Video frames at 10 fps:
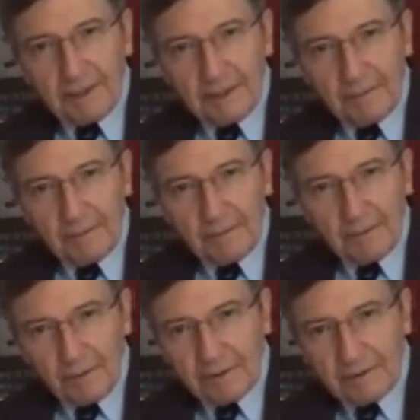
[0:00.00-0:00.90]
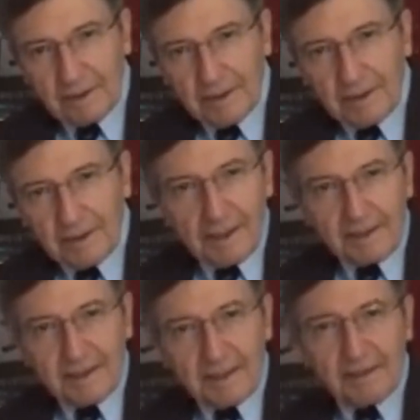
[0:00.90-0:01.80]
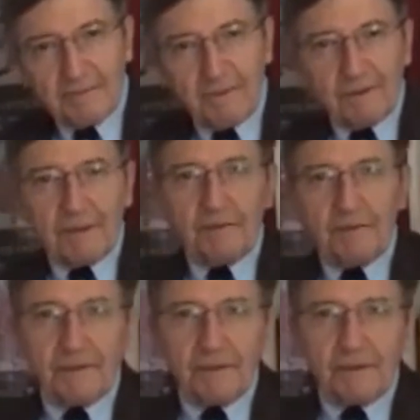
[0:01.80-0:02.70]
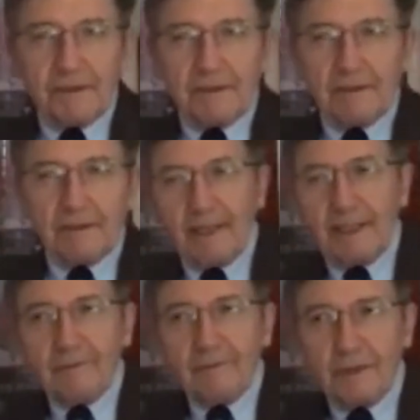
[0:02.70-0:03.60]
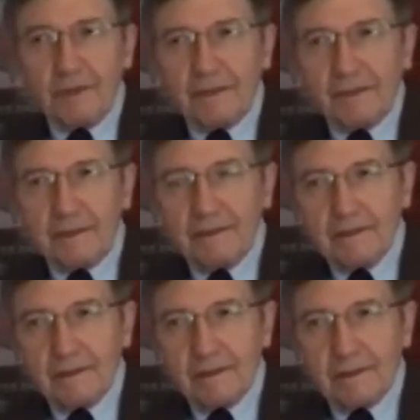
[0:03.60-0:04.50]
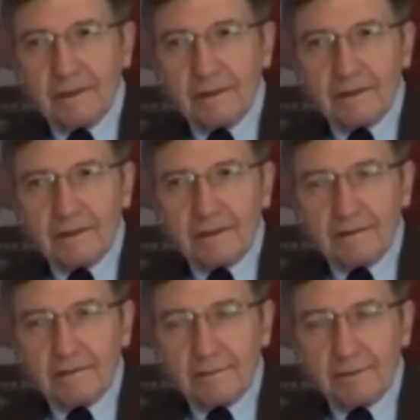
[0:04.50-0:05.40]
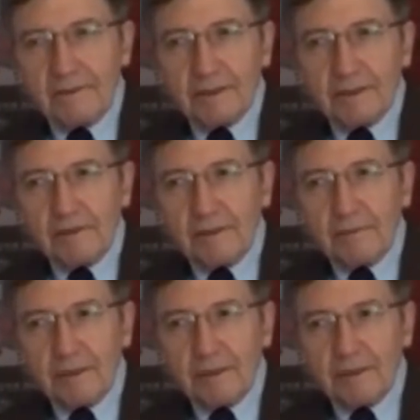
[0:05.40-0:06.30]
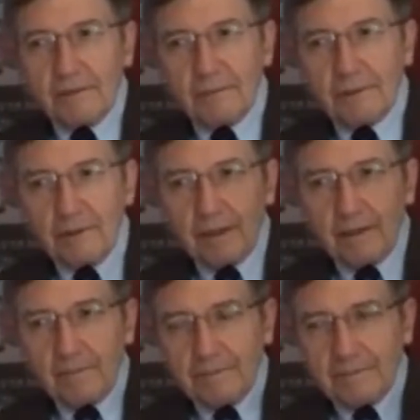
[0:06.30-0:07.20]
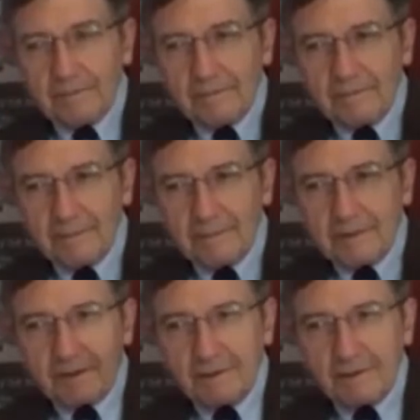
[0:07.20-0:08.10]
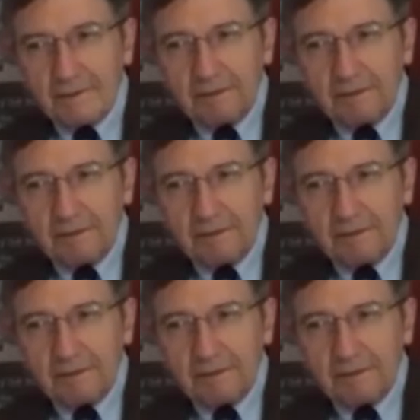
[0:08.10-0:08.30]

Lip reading: and where they belong. The United States is very different. Everyone here believes they should be somewhere up,